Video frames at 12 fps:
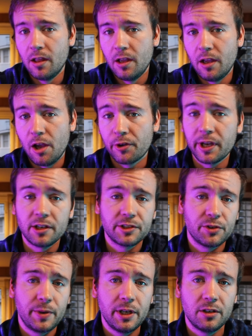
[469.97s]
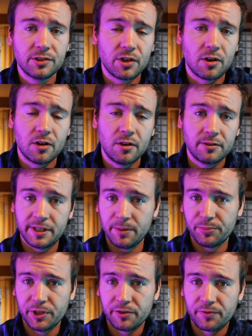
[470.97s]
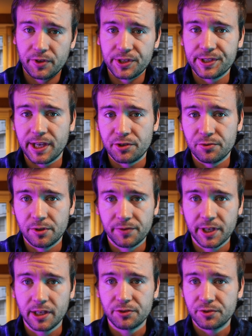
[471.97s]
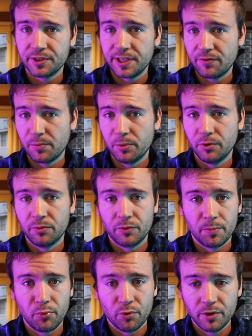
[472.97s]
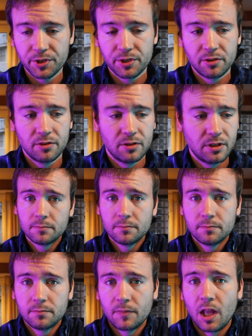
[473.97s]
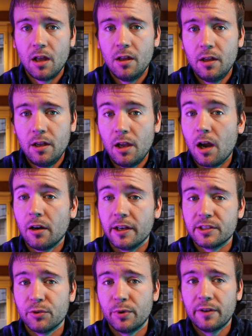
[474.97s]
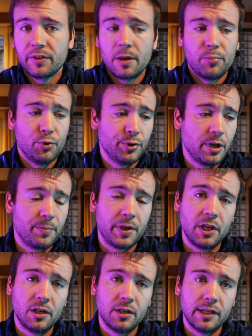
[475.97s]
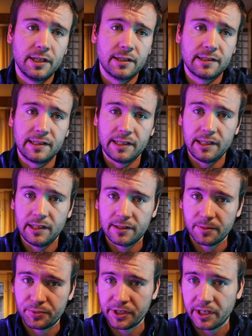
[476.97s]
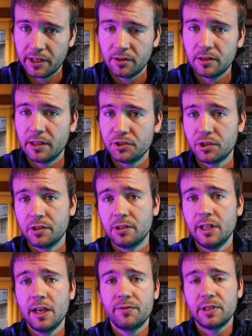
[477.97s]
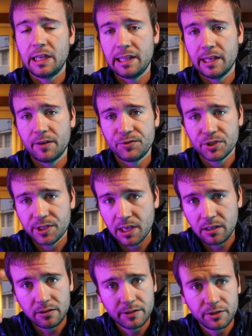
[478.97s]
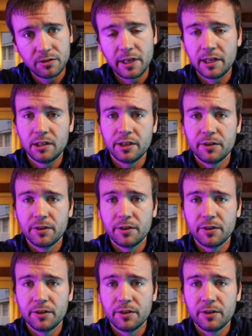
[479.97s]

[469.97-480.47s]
Okay, so here's our template for the schedule of accounts receivable report. All right, so what I've got pulled up here is the subsidiary ledger on the left, and then I've just got a little area